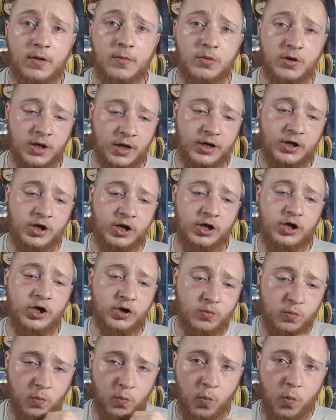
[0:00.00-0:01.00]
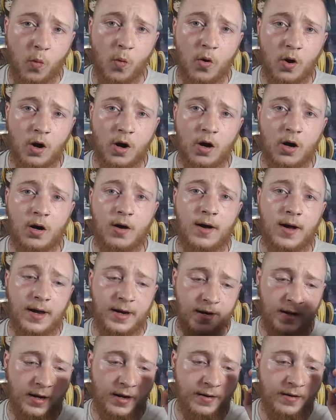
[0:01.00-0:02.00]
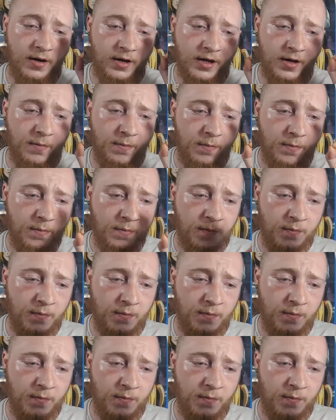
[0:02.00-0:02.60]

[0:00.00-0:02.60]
It was literally just water and then like a